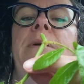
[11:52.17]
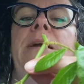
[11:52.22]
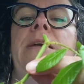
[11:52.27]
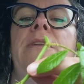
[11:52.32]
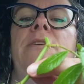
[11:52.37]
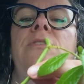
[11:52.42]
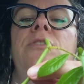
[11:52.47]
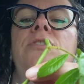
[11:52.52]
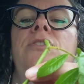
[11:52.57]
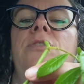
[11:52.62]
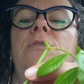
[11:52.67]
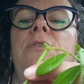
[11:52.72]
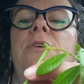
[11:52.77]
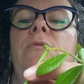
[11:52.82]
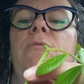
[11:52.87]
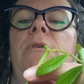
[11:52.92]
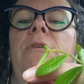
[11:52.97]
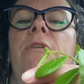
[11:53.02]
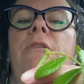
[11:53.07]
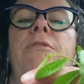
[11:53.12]
and I'll show you
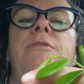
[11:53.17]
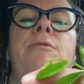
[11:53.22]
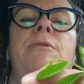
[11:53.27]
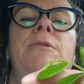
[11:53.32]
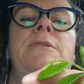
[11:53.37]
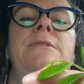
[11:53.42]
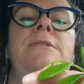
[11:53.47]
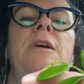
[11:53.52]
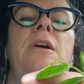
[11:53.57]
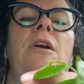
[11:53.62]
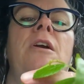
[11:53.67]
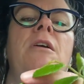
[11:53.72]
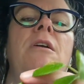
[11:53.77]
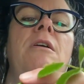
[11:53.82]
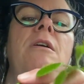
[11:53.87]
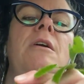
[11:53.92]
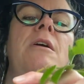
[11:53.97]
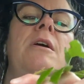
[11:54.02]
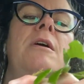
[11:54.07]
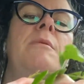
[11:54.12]
where the thorns are,
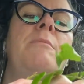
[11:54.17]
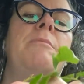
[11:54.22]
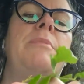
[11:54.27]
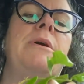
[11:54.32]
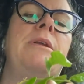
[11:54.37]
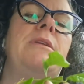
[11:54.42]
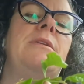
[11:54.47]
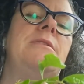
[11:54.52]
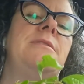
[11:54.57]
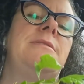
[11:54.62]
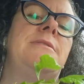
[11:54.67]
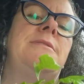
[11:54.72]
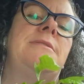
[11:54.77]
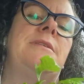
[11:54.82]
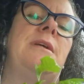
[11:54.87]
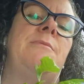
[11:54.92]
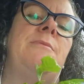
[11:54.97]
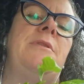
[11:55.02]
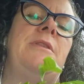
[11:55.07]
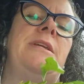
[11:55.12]
but
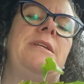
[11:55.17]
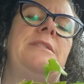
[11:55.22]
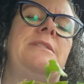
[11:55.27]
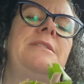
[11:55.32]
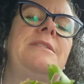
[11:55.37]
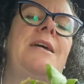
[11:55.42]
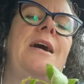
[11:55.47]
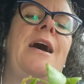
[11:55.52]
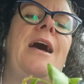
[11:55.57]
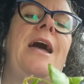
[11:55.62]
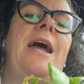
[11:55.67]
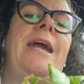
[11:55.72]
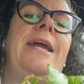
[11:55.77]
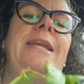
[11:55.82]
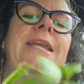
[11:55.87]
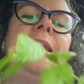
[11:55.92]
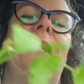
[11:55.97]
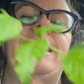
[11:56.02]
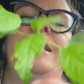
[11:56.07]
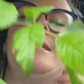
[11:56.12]
some of these
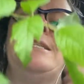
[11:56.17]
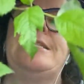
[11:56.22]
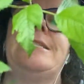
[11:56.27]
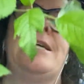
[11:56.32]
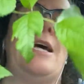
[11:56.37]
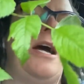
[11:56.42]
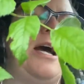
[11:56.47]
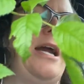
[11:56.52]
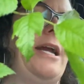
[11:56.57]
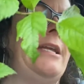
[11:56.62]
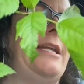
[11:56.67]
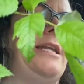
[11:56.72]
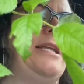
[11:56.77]
tiny, tiny